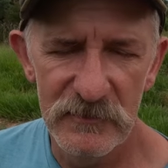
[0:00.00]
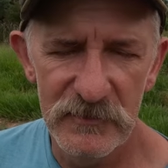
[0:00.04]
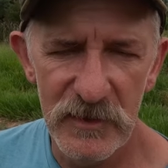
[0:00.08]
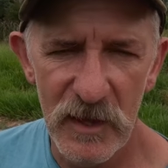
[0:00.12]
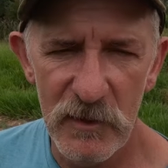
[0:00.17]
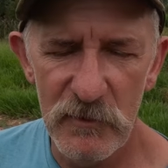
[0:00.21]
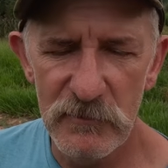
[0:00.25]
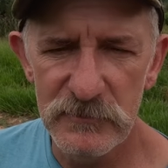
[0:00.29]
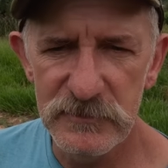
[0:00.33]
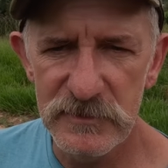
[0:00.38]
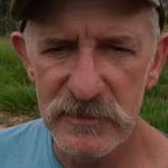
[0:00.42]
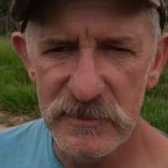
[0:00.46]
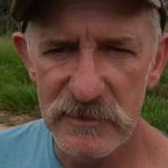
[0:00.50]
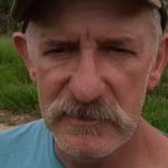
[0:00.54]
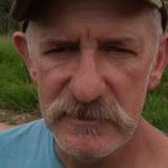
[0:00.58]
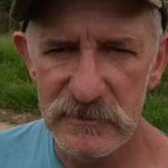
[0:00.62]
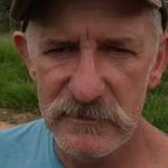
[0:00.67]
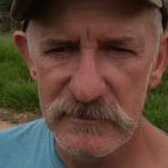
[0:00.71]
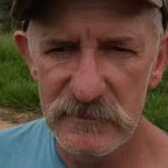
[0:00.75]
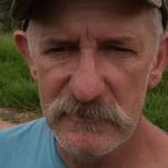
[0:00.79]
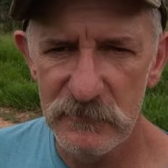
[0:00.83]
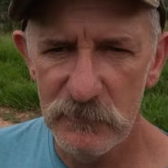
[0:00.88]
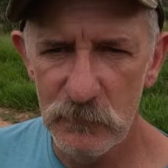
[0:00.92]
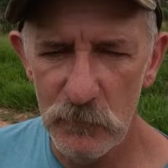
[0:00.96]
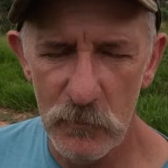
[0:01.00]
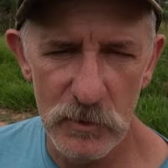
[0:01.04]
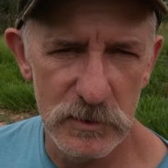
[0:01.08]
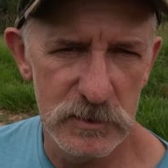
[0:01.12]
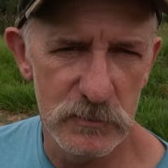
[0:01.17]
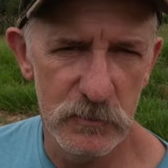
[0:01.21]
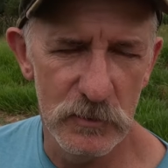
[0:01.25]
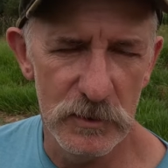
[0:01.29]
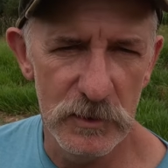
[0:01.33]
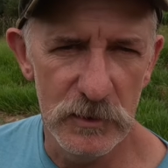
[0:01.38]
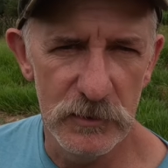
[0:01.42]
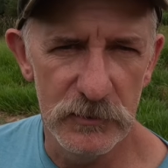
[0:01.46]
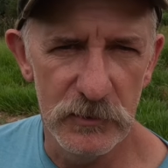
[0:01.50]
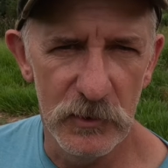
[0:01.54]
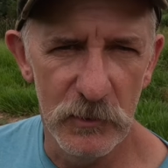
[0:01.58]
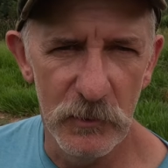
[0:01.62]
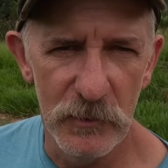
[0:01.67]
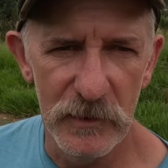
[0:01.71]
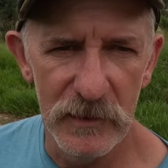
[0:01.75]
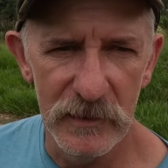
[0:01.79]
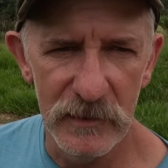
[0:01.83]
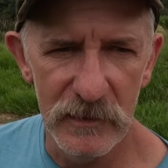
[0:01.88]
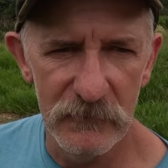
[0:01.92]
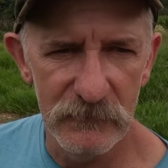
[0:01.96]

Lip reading: They'll just watch what you're doing.